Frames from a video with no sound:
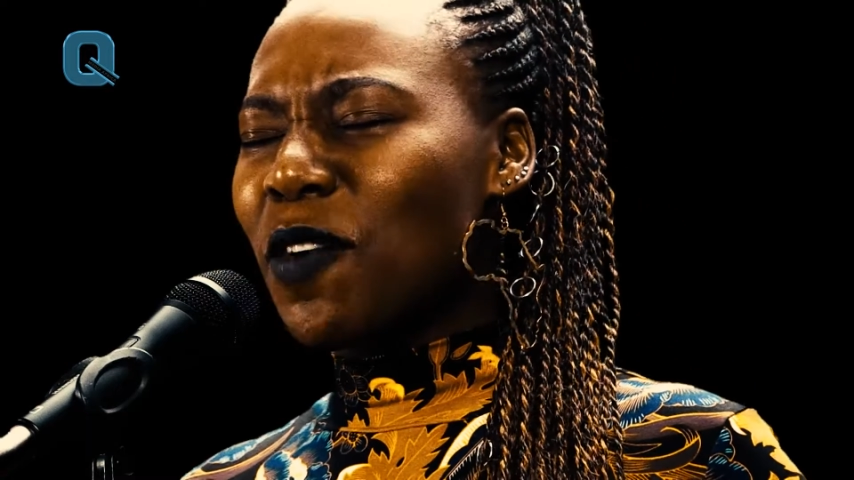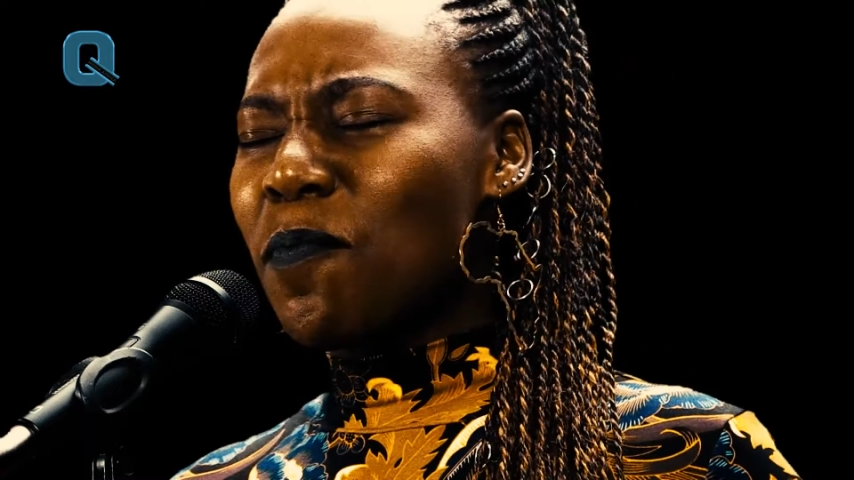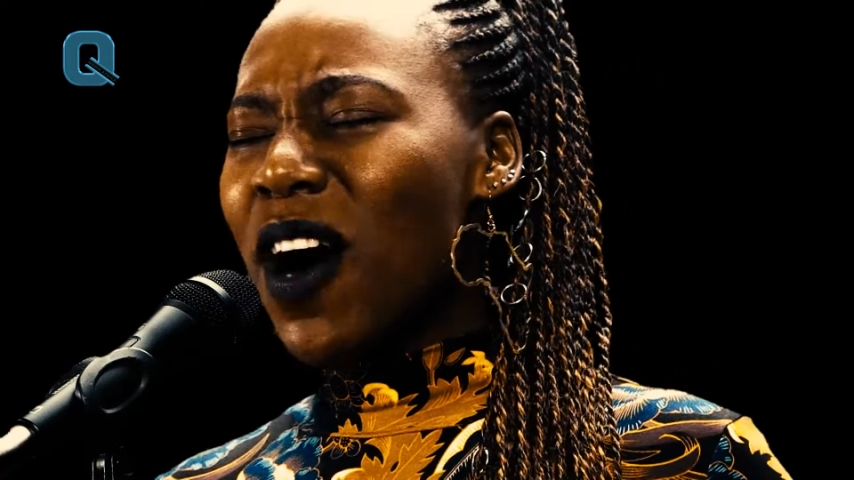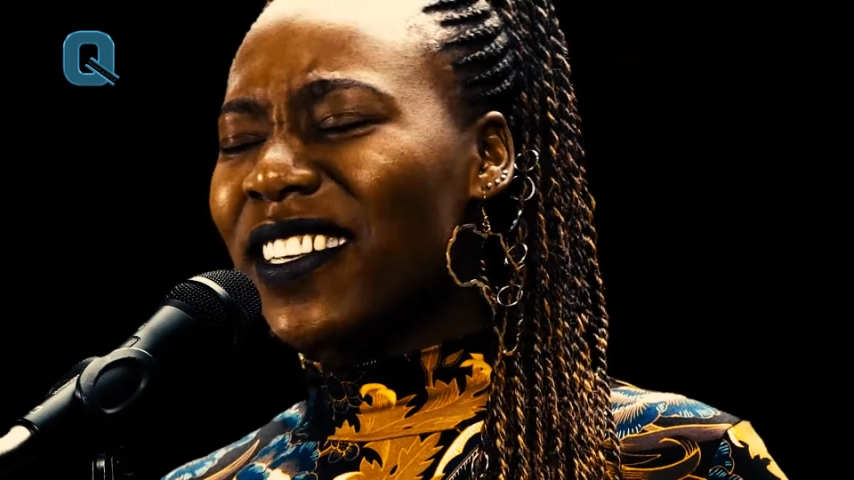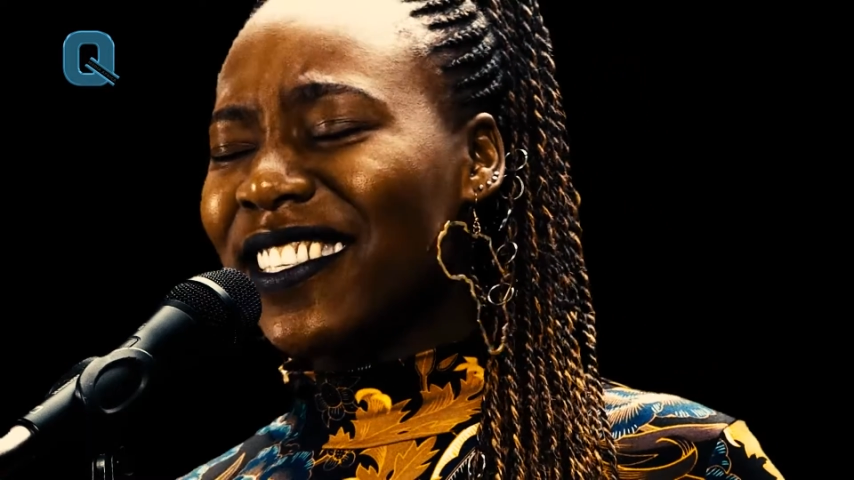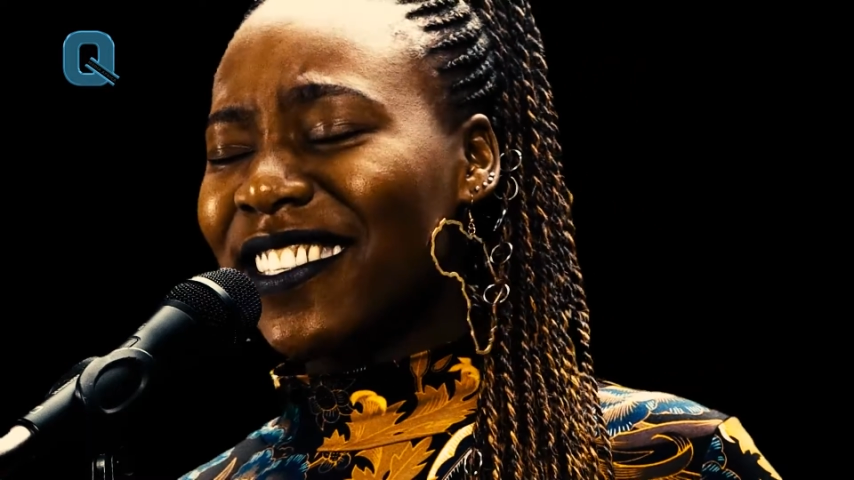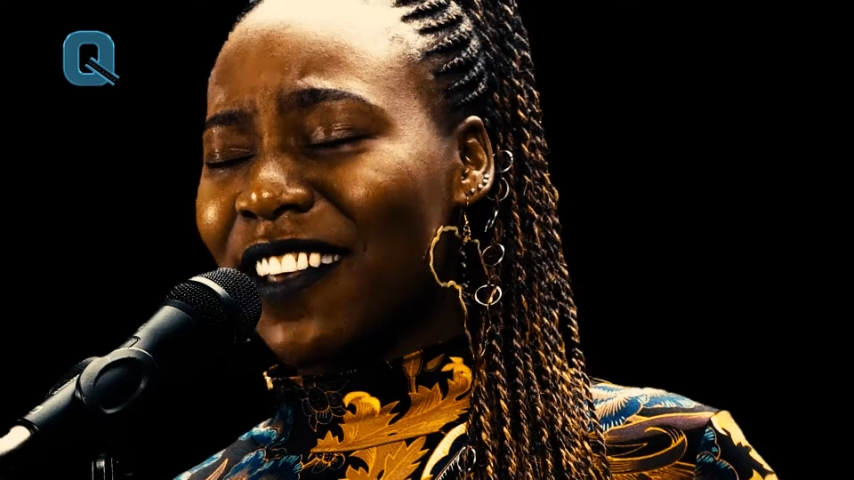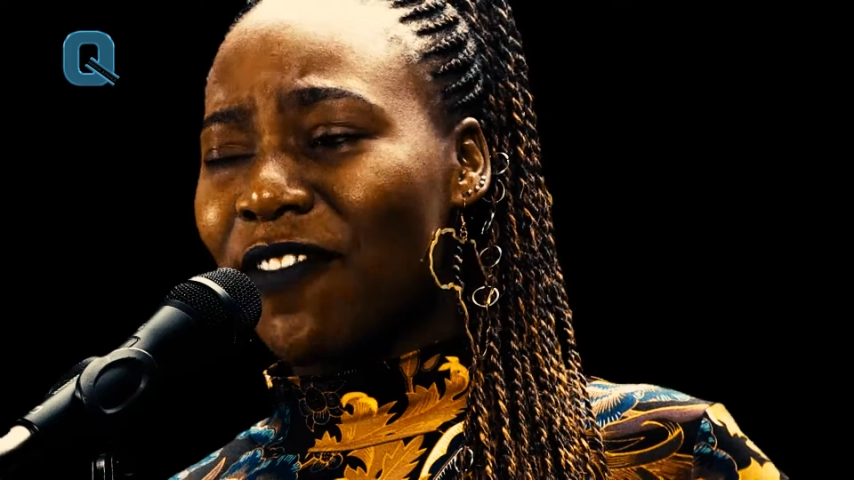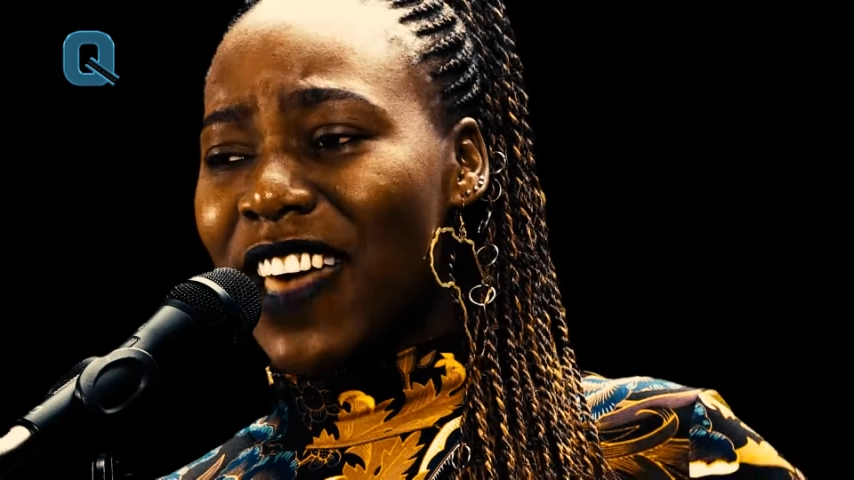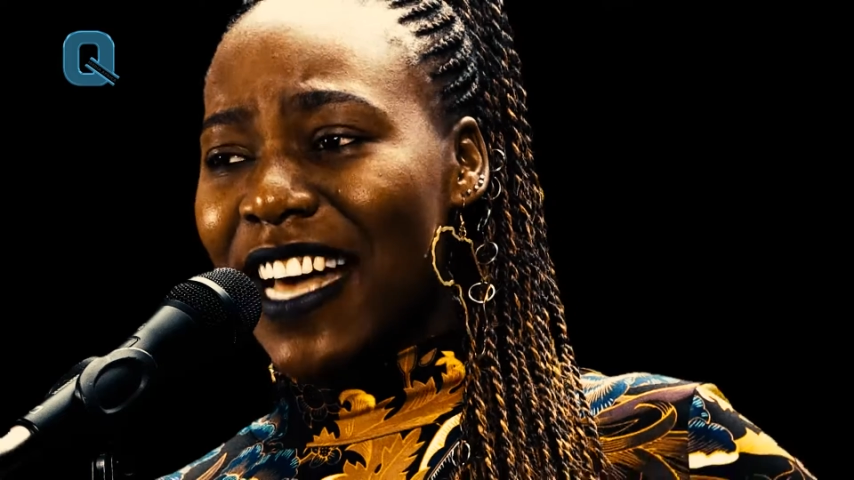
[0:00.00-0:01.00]
the
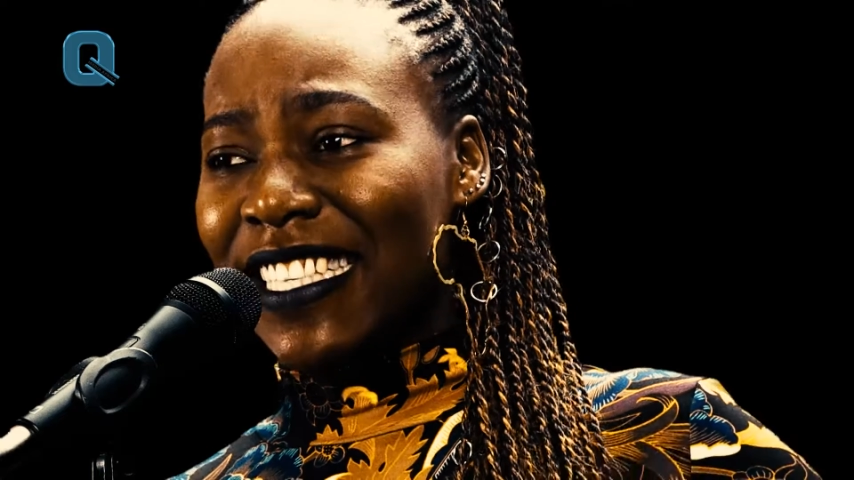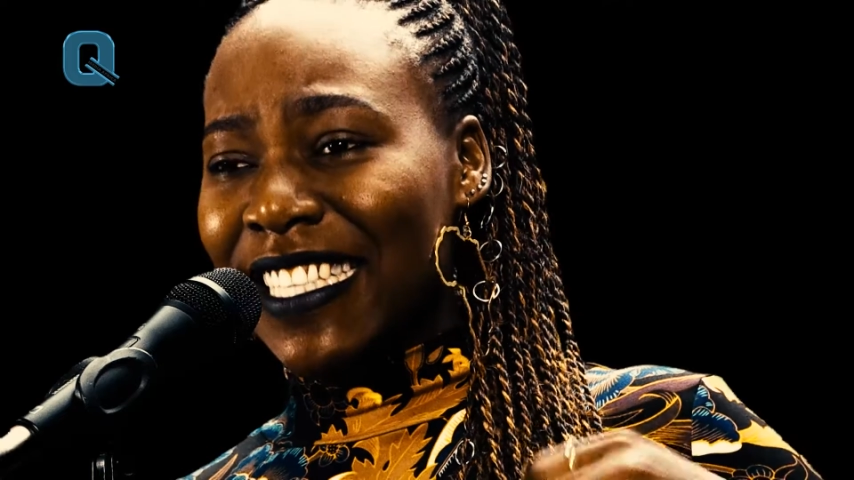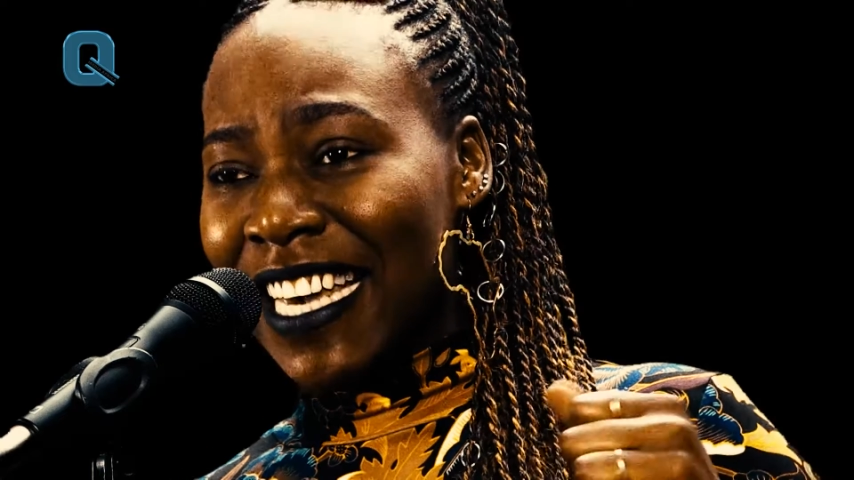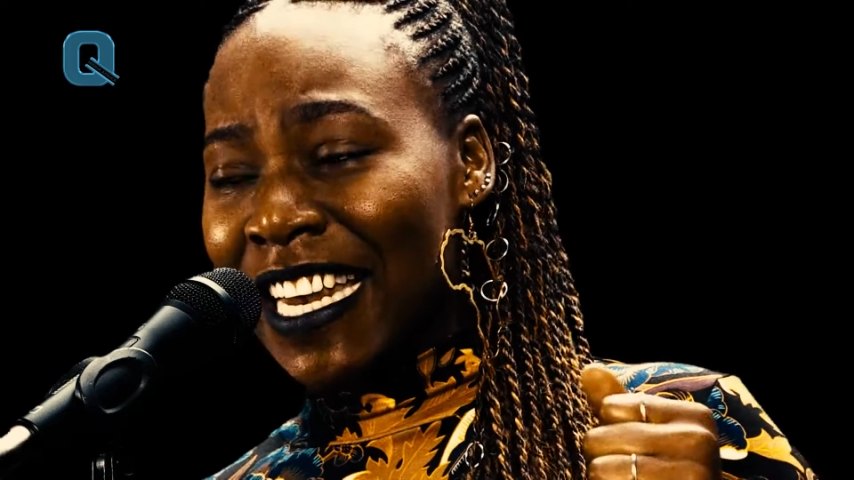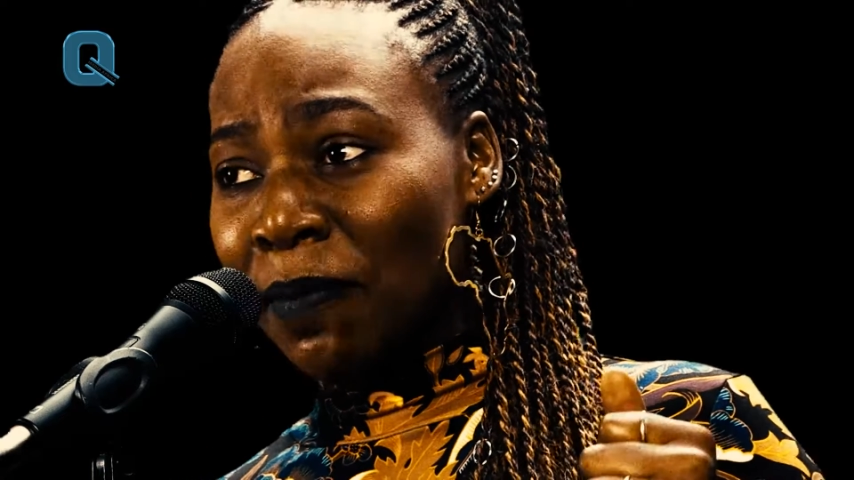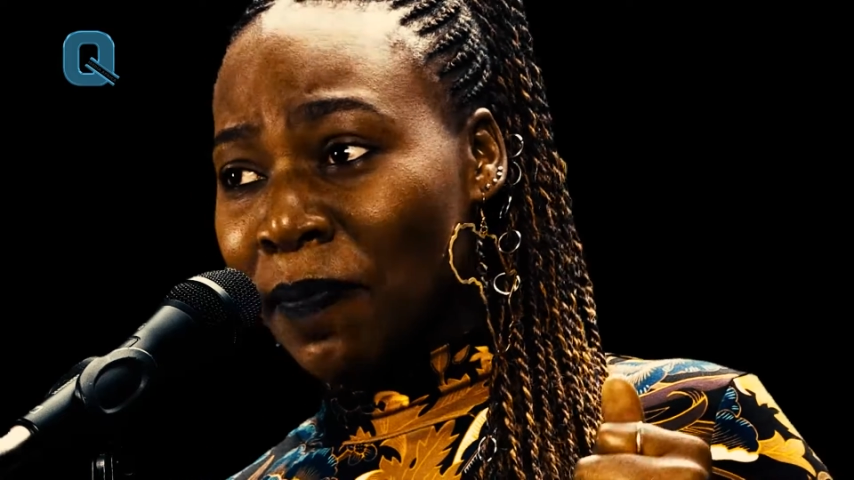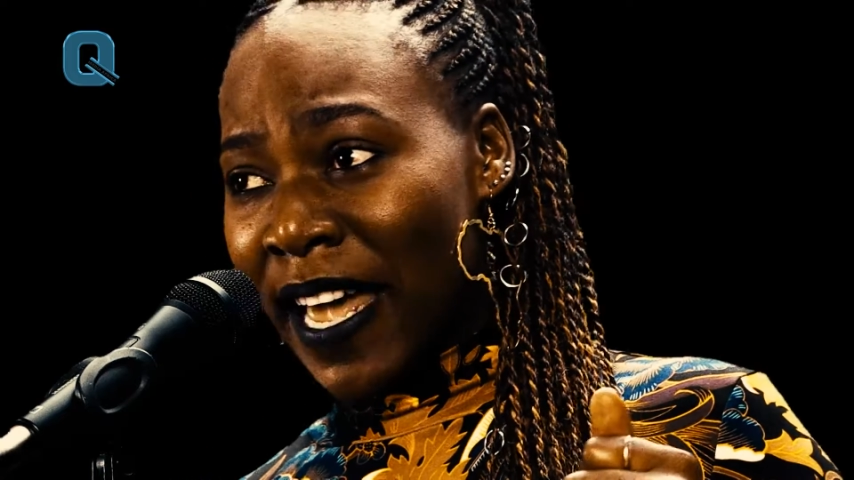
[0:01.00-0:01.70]
masks of their skin,